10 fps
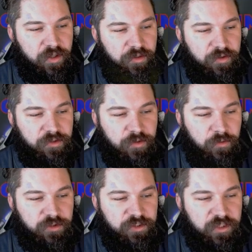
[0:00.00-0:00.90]
that there's
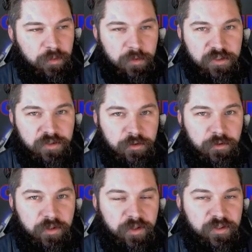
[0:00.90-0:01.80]
only Jedi Master
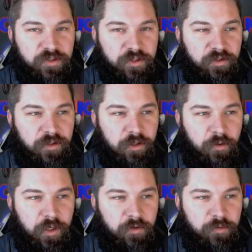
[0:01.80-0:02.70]
Luke in this current
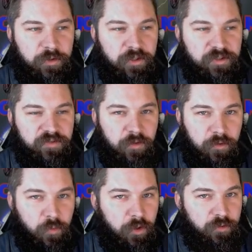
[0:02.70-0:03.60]
loadout because I've
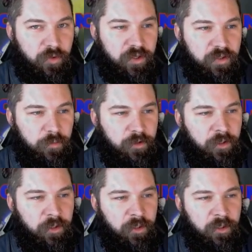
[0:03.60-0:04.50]
only worked with him.
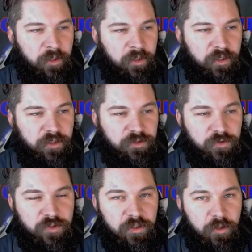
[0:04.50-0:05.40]

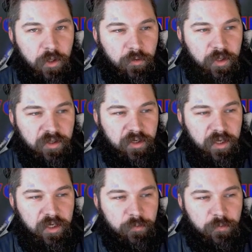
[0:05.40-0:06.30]
Choose the loadout
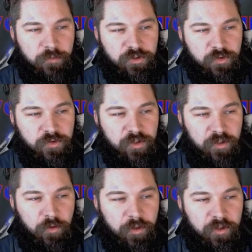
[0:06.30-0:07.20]
name, choose a
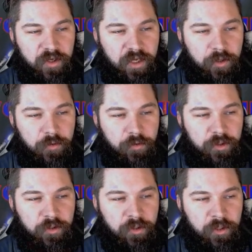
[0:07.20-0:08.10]
loadout
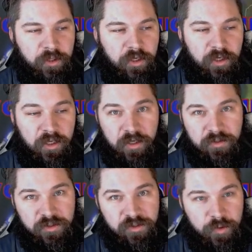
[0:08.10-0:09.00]
category and add a
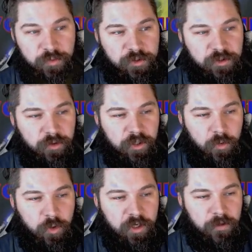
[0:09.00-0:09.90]
description right
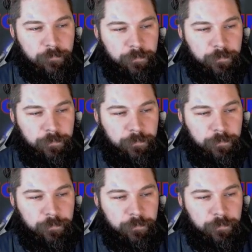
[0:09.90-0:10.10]
away.